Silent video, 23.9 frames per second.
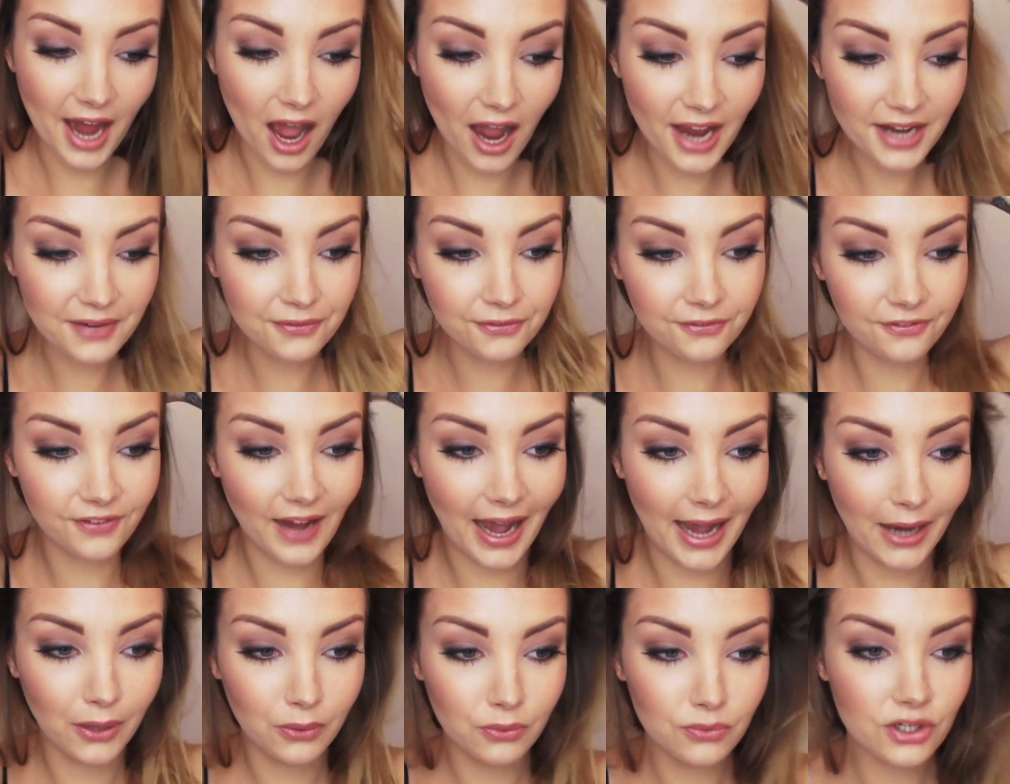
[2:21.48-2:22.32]
And I
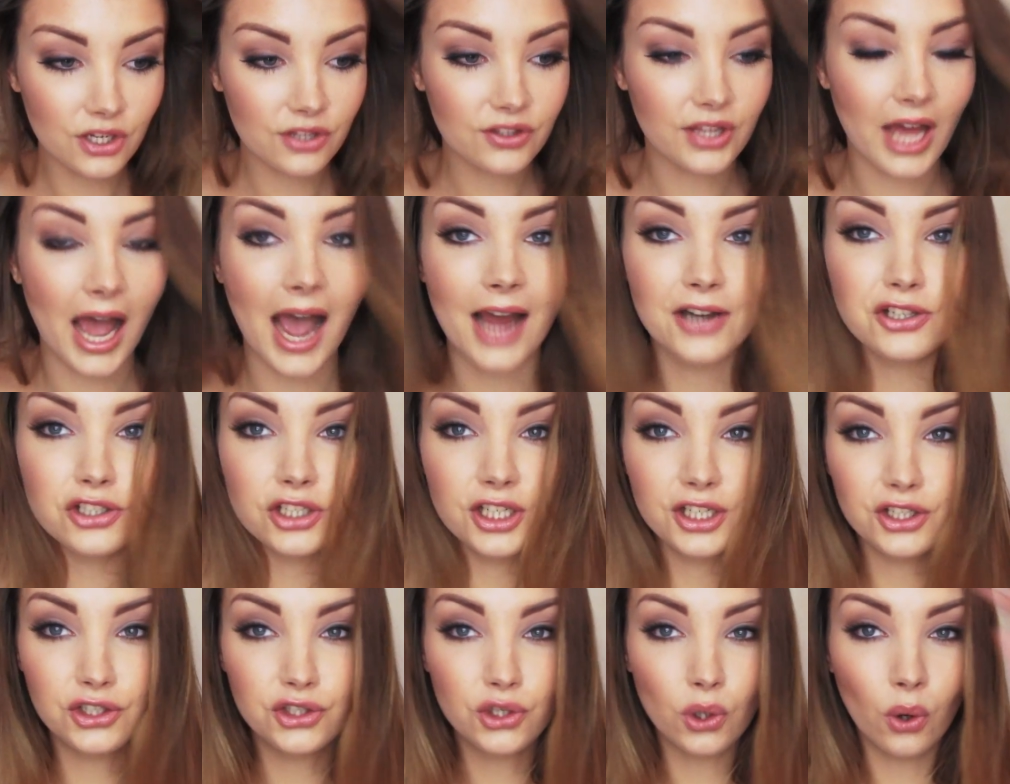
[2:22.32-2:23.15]
found that
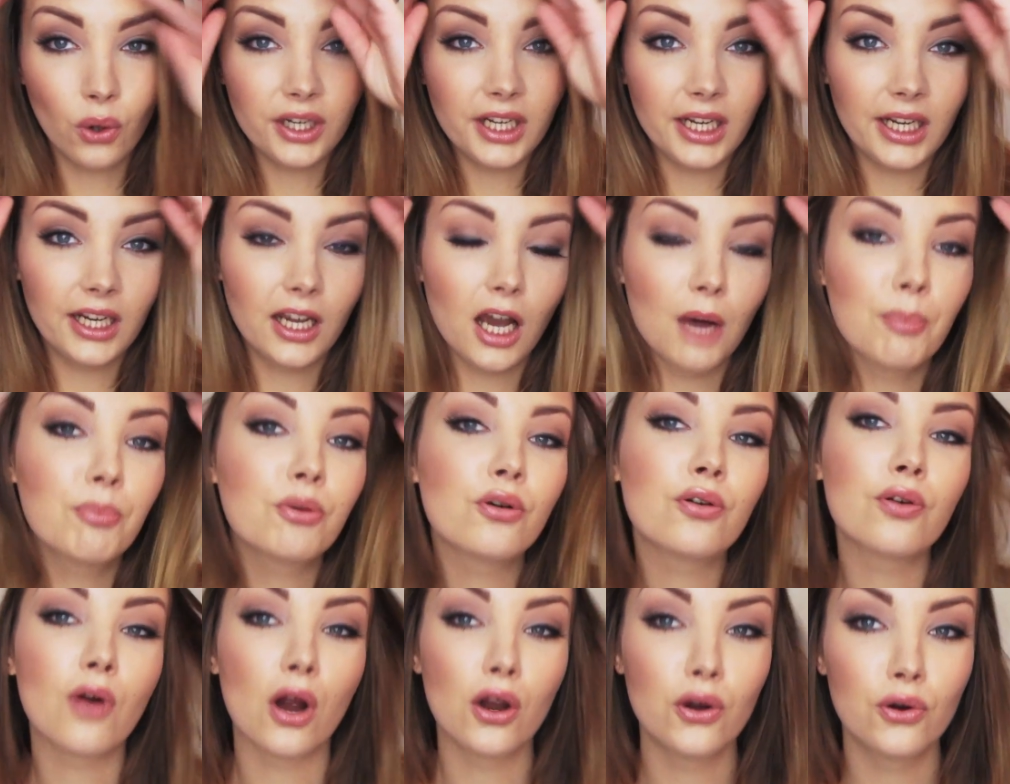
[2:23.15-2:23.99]
actually joining a
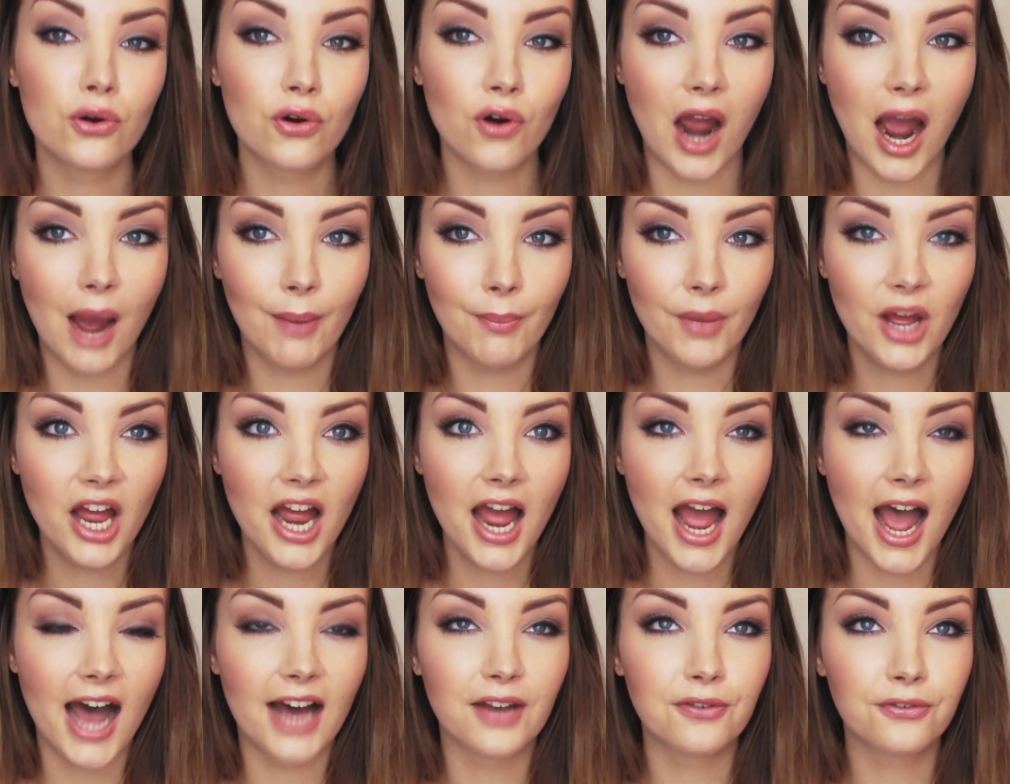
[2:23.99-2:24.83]
program
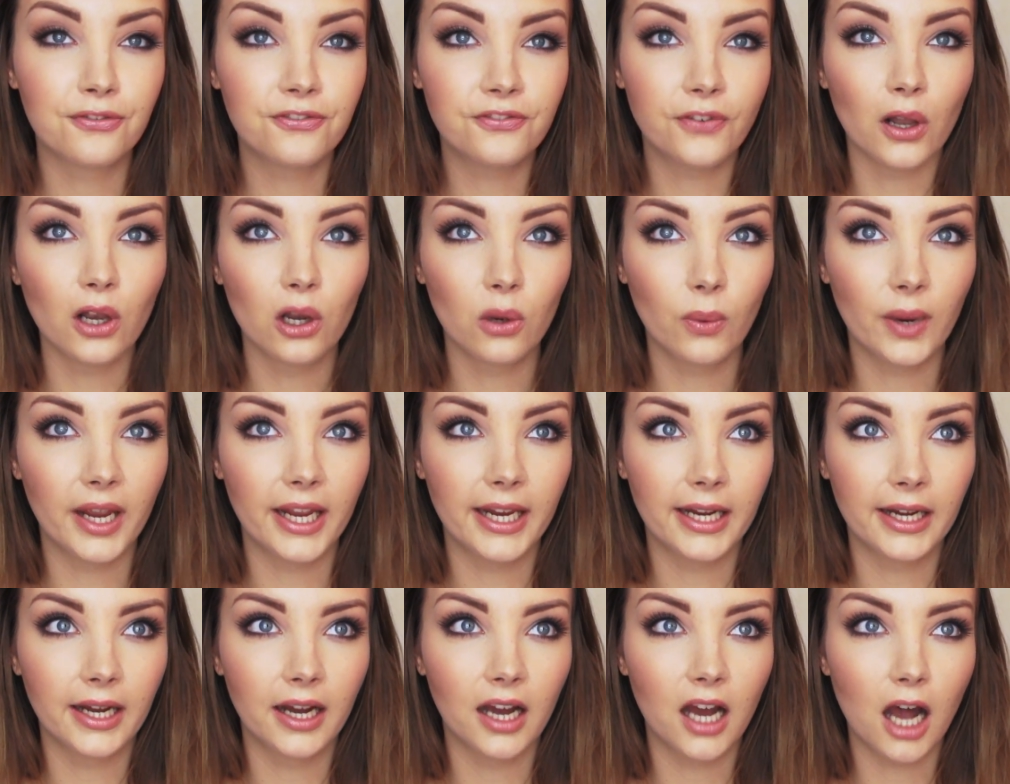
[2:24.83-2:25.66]
and
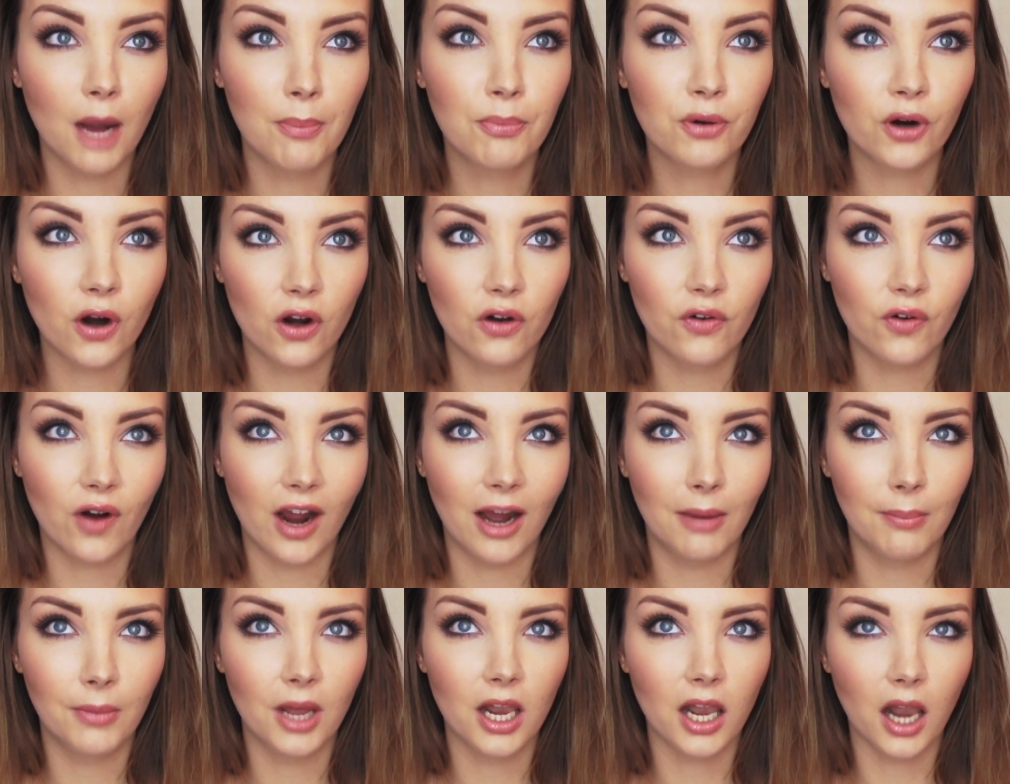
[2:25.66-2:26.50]
following a
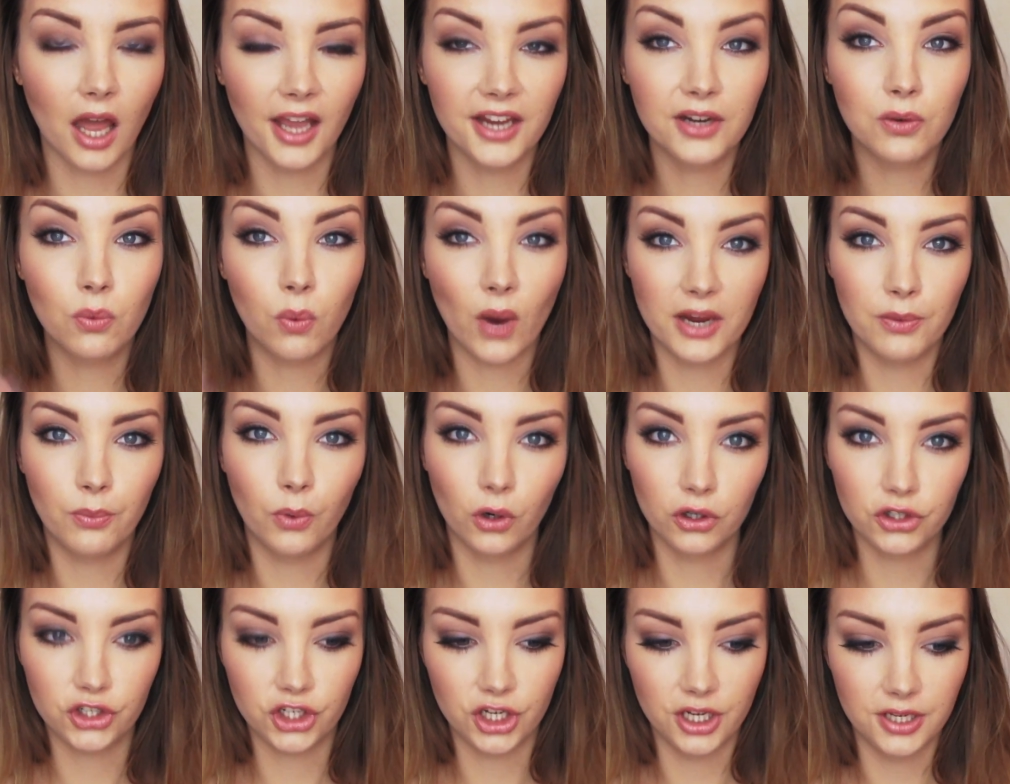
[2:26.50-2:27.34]
program like Weight
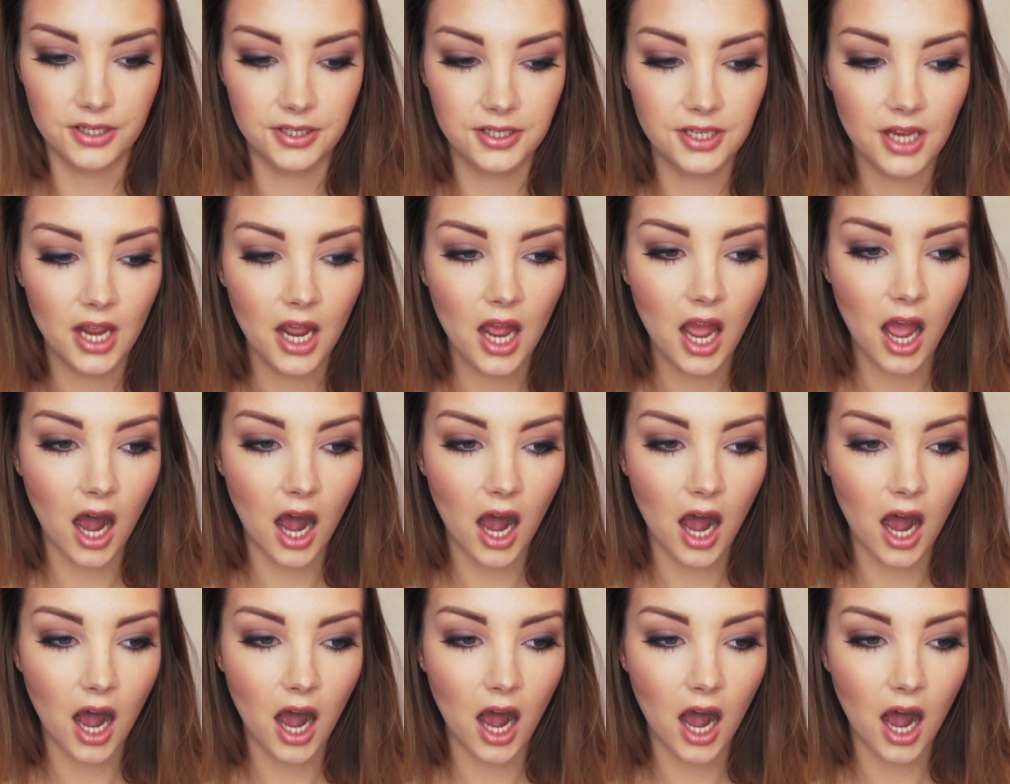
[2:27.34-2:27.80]
Watchers